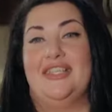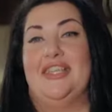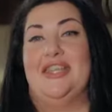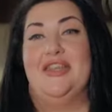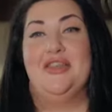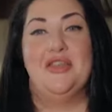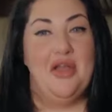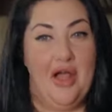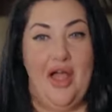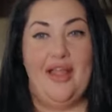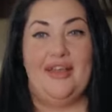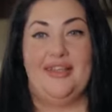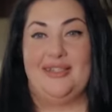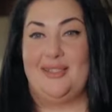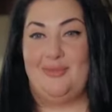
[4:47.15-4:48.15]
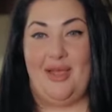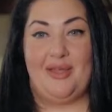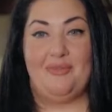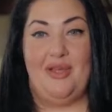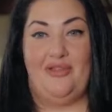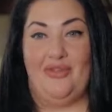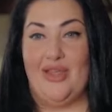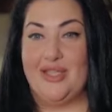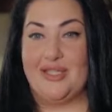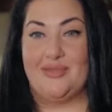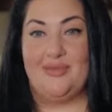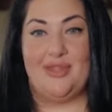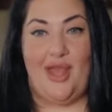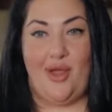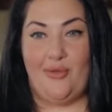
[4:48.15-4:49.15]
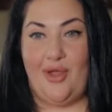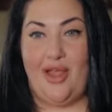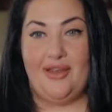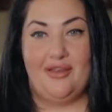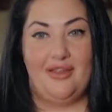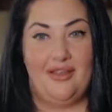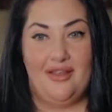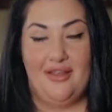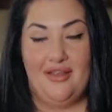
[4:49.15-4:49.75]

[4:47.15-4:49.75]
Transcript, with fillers: did not expect my face to be that red.